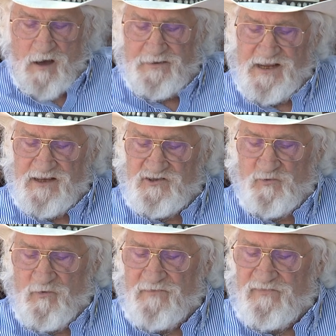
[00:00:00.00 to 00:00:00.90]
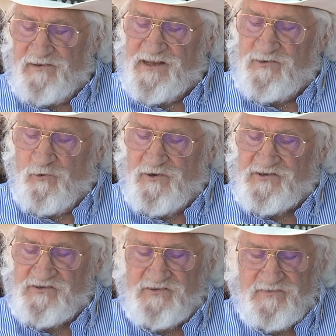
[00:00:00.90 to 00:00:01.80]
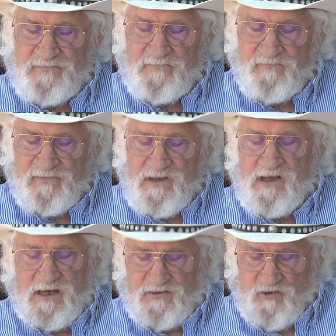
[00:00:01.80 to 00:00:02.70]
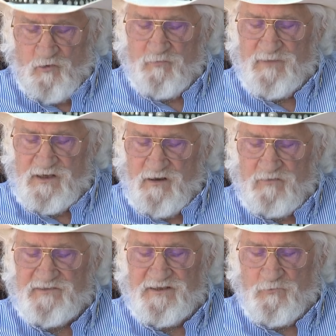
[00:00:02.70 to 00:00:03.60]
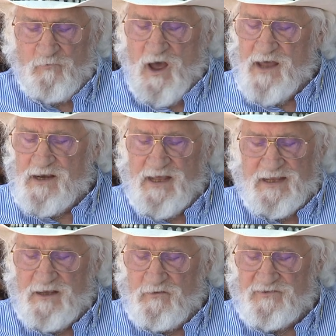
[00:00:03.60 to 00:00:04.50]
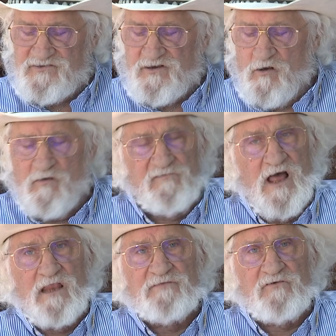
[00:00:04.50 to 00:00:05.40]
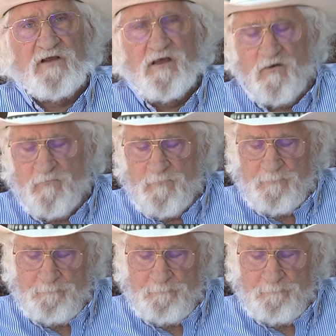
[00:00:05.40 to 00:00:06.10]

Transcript: unhitched one of the lead horses. He told McNulty to ride like hell to Skull Valley for help.